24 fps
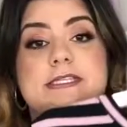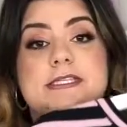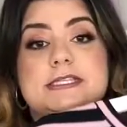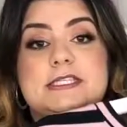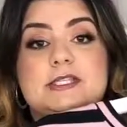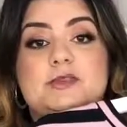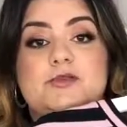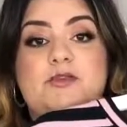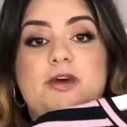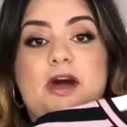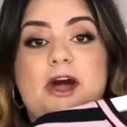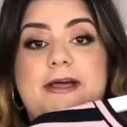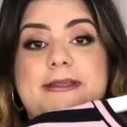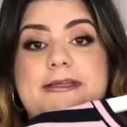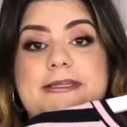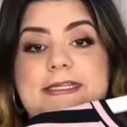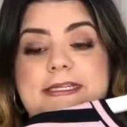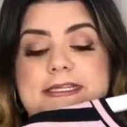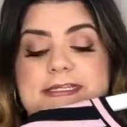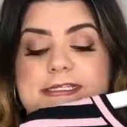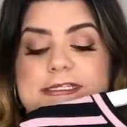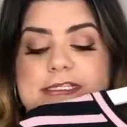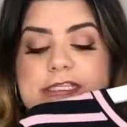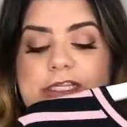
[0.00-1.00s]
is fun,
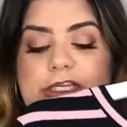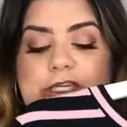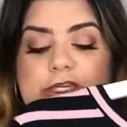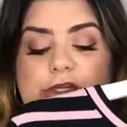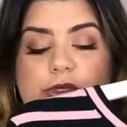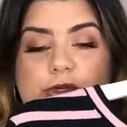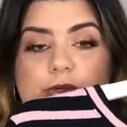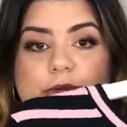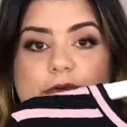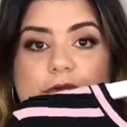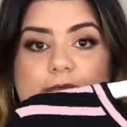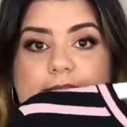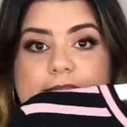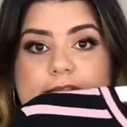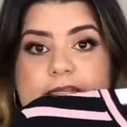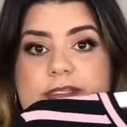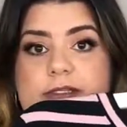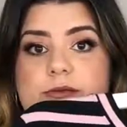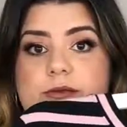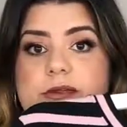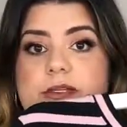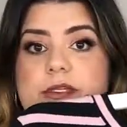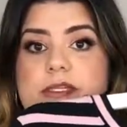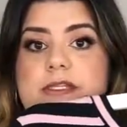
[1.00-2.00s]
it's cute, and
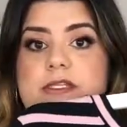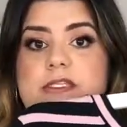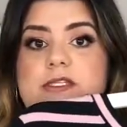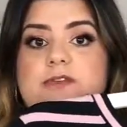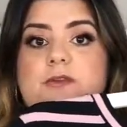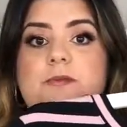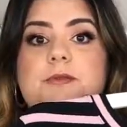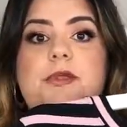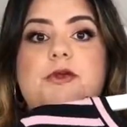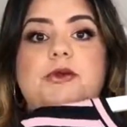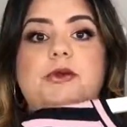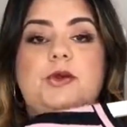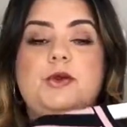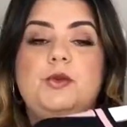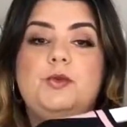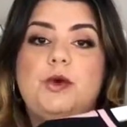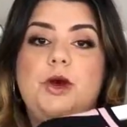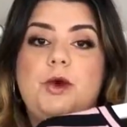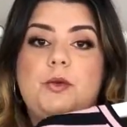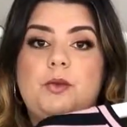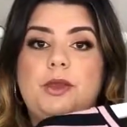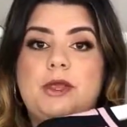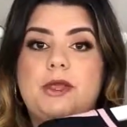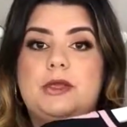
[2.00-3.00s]
this one is from the Who
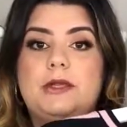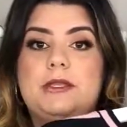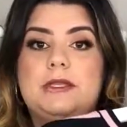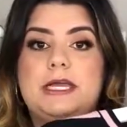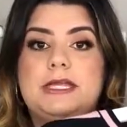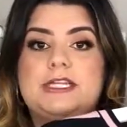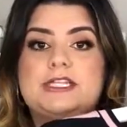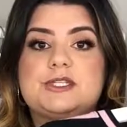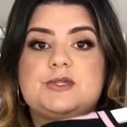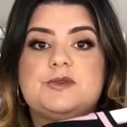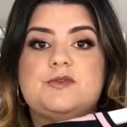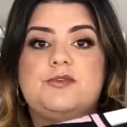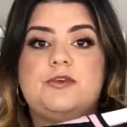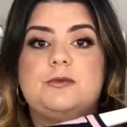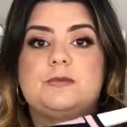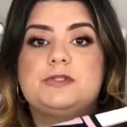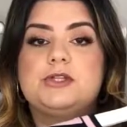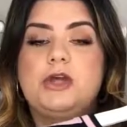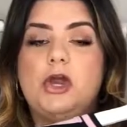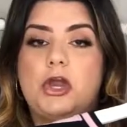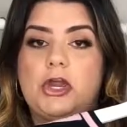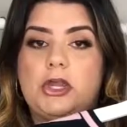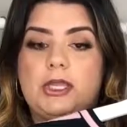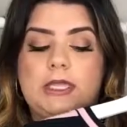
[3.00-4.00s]
What Wear collection from
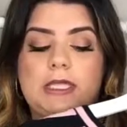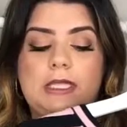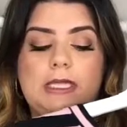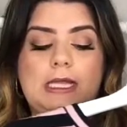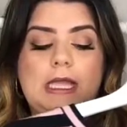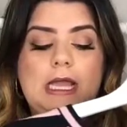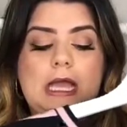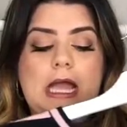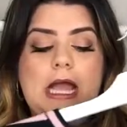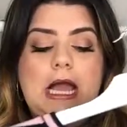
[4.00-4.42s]
Target.